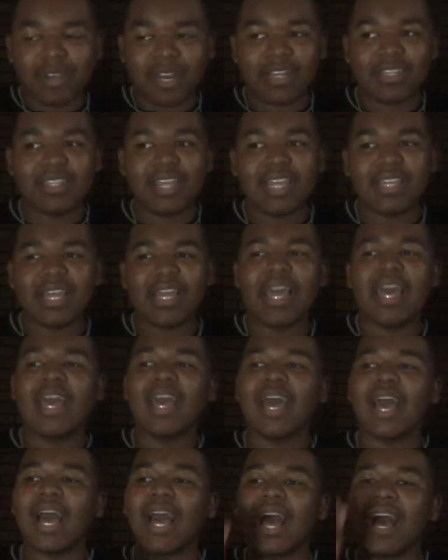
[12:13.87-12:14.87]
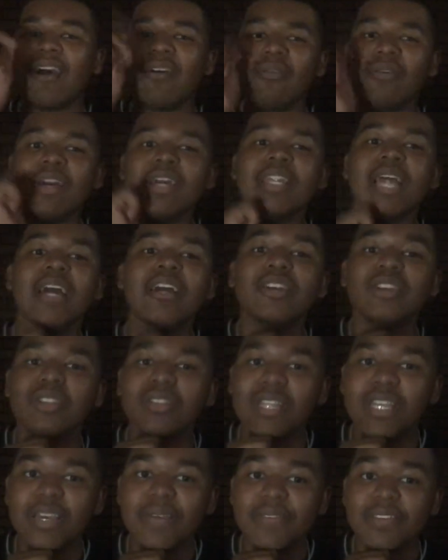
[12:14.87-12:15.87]
think, like, how can I
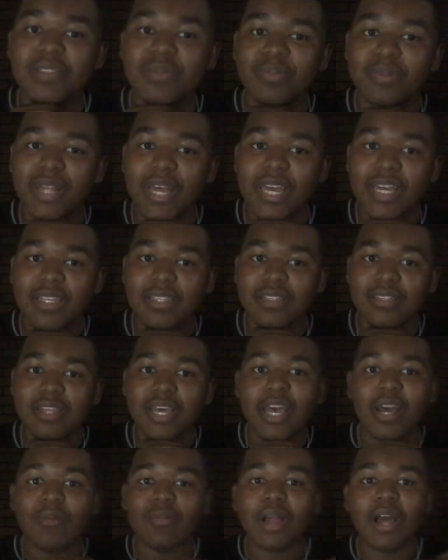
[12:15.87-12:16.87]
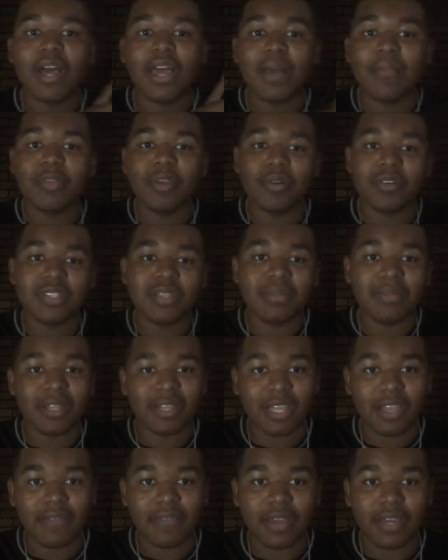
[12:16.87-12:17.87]
leave this place without him noticing me
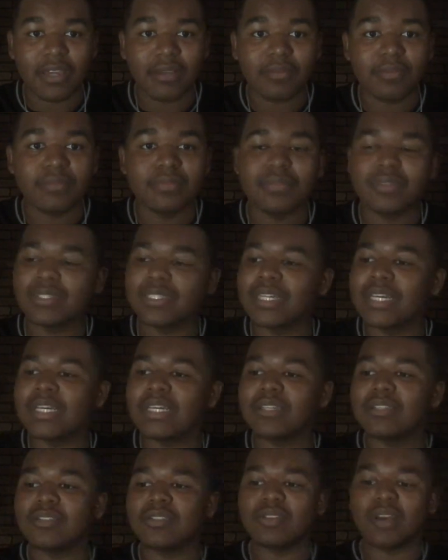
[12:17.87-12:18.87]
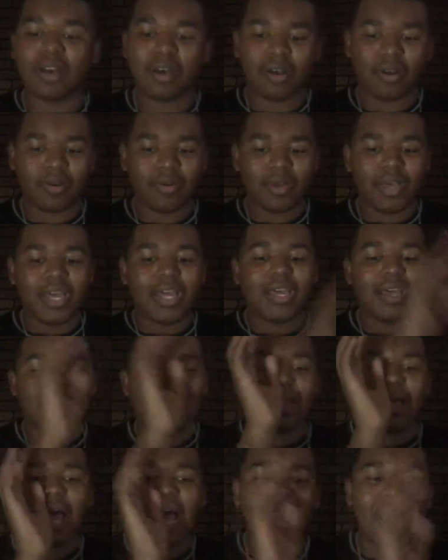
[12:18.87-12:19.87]
leaving? So
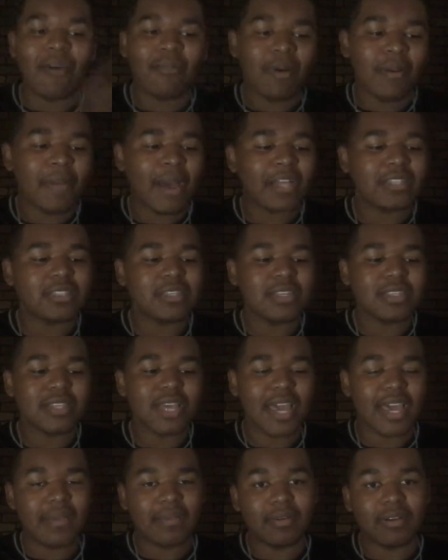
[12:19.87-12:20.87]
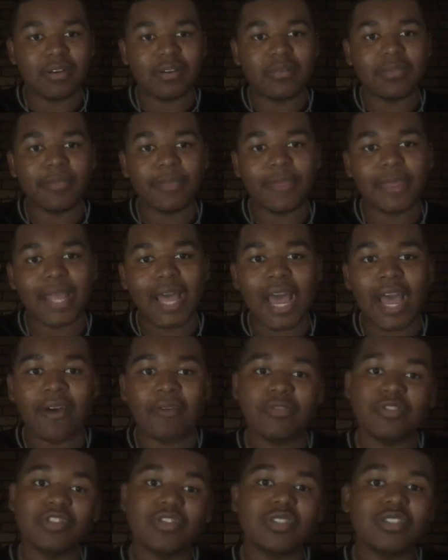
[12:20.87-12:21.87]
I went back to the table. I
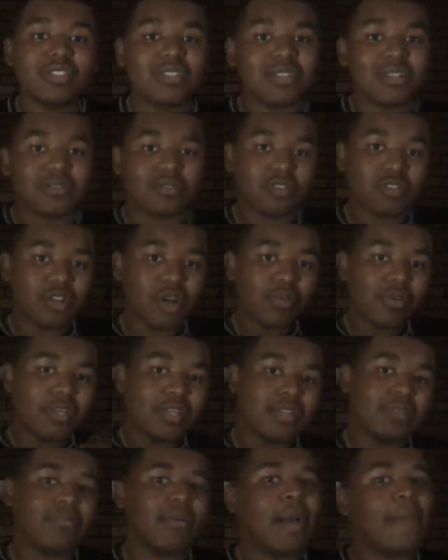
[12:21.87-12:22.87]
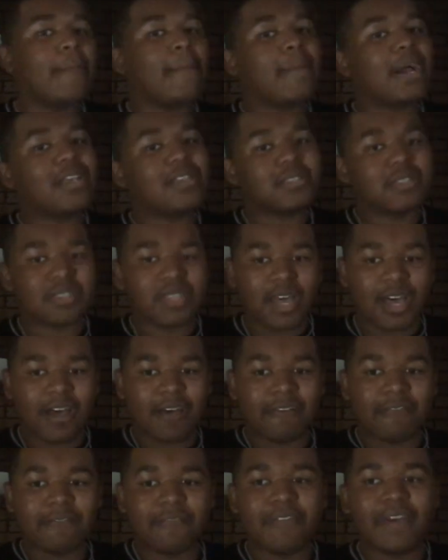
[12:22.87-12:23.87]
was just slowly grabbing my
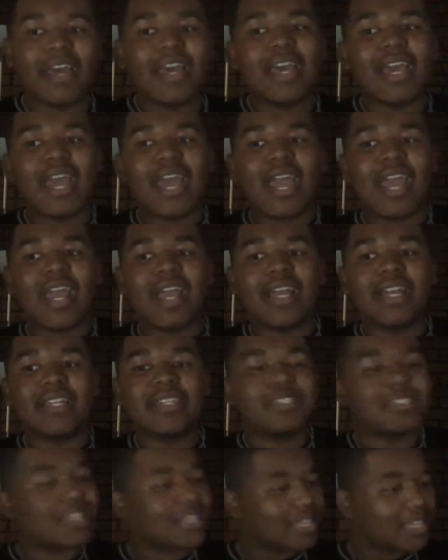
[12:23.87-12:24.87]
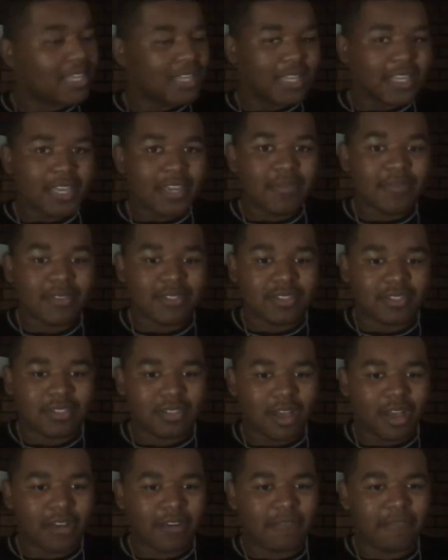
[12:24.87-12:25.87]
stuff, and he was
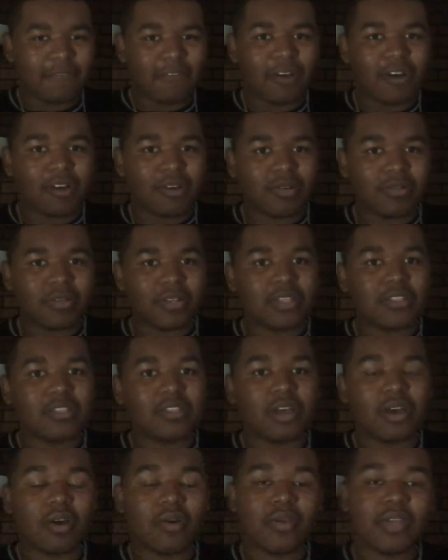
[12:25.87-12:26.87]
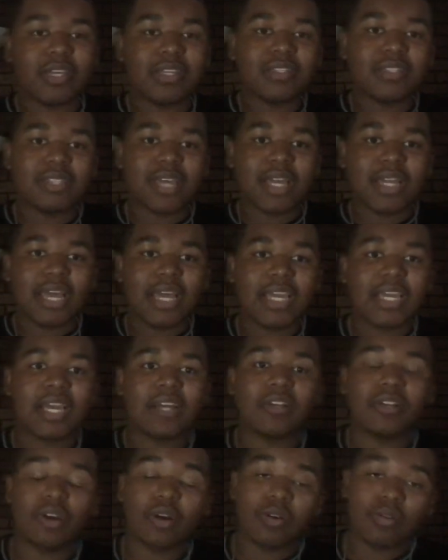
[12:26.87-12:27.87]
on the phone, and so he said that he
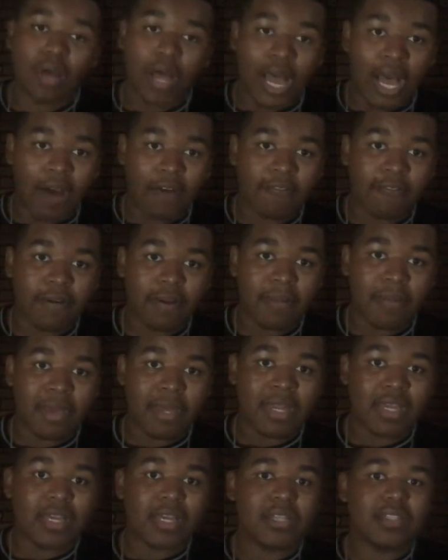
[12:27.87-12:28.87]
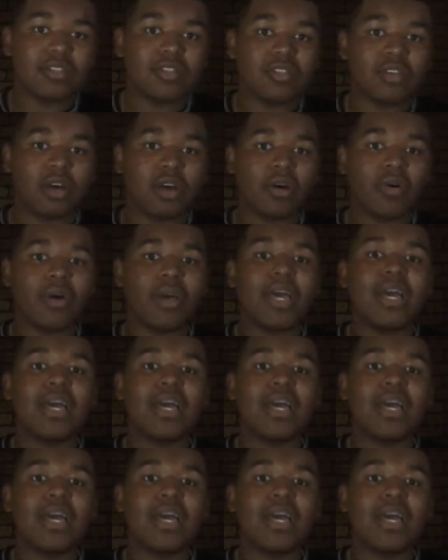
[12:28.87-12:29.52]
had to go out for a minute, and so